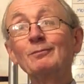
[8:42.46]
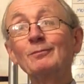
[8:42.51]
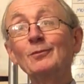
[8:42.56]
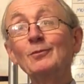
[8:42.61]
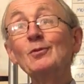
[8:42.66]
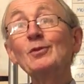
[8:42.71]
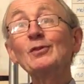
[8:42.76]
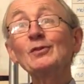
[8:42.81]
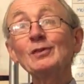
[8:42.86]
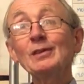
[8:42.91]

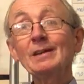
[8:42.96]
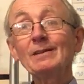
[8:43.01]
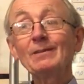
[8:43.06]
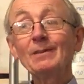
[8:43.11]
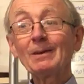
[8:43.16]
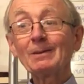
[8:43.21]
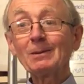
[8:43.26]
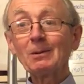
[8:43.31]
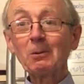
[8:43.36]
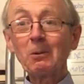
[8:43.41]

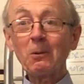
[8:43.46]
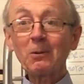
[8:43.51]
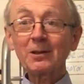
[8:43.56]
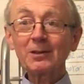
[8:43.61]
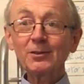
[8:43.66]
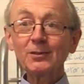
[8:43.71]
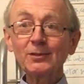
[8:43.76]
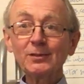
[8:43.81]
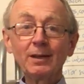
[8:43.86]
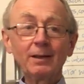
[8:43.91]
receiving the
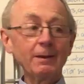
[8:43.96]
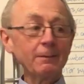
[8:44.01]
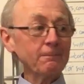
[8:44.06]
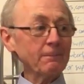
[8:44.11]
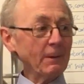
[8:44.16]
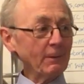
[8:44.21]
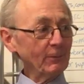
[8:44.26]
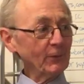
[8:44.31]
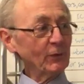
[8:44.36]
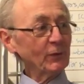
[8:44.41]
rockets.
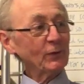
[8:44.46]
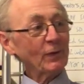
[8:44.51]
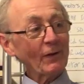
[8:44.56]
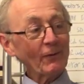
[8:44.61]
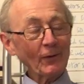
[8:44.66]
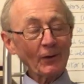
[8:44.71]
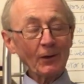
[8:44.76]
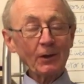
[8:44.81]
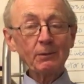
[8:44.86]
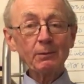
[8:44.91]
Members of staff
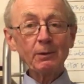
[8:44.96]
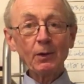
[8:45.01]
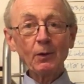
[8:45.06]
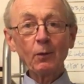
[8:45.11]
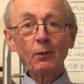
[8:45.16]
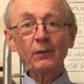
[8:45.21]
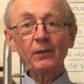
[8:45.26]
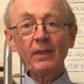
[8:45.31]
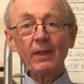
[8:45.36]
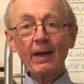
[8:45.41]
are going to be
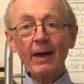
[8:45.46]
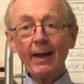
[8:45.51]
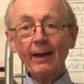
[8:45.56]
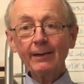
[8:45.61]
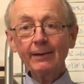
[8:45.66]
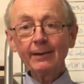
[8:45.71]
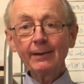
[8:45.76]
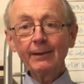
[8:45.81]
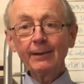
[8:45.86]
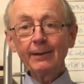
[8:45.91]
over there,
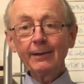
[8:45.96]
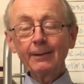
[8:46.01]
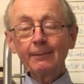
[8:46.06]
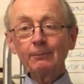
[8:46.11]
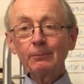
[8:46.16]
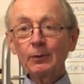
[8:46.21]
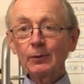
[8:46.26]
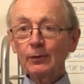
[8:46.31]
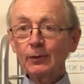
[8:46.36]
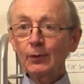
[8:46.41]

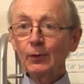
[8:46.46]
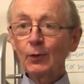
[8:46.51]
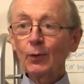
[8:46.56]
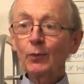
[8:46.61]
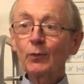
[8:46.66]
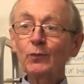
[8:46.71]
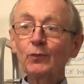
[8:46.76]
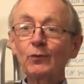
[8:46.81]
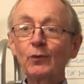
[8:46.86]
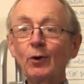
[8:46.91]
but
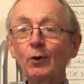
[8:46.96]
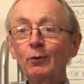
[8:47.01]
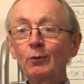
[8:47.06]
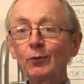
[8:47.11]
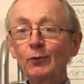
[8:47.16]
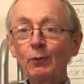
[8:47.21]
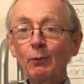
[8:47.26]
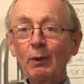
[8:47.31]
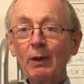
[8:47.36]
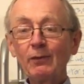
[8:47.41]
far
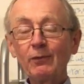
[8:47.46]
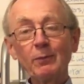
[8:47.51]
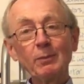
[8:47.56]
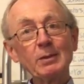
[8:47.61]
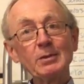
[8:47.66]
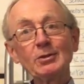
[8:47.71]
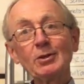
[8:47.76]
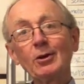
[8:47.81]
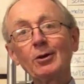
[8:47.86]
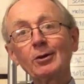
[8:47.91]
enough away from the
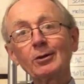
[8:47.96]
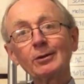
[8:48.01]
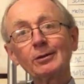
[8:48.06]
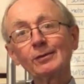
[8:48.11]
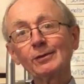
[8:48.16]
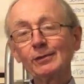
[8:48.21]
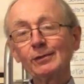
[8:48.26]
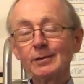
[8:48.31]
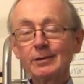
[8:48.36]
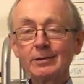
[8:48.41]

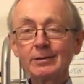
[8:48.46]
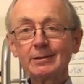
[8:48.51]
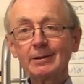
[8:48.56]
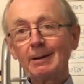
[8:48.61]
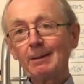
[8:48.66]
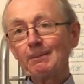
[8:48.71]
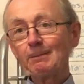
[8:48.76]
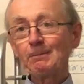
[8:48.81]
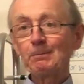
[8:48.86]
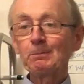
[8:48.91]
targets that
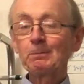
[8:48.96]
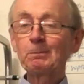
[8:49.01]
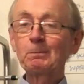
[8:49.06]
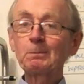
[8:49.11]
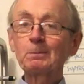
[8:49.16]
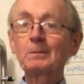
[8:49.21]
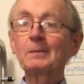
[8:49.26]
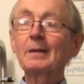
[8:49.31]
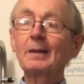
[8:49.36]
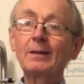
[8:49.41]

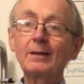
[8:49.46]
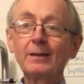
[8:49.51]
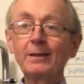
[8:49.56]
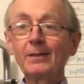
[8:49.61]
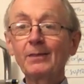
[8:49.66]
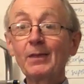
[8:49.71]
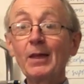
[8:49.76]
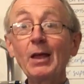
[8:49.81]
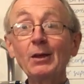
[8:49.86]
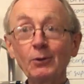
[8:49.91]

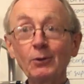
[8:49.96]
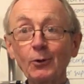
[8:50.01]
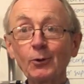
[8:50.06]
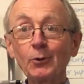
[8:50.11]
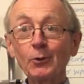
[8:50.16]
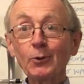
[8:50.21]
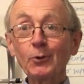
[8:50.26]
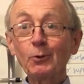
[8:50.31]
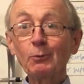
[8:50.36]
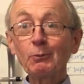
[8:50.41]
they're not going
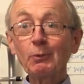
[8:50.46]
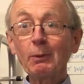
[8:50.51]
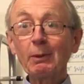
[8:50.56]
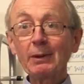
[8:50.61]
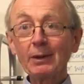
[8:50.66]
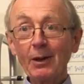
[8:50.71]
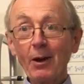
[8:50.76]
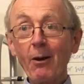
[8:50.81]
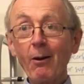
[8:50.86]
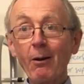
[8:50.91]
to come to
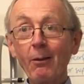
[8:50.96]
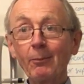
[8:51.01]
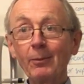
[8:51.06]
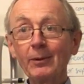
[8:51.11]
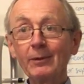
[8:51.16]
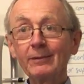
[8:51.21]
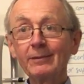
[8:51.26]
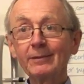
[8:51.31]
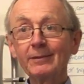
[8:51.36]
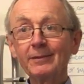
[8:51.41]
any harm,
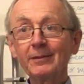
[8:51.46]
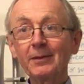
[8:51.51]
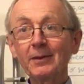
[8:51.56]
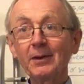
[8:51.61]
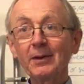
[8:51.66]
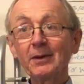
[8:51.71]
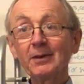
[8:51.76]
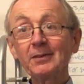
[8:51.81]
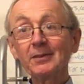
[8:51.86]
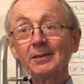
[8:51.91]

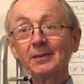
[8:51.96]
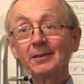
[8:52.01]
right?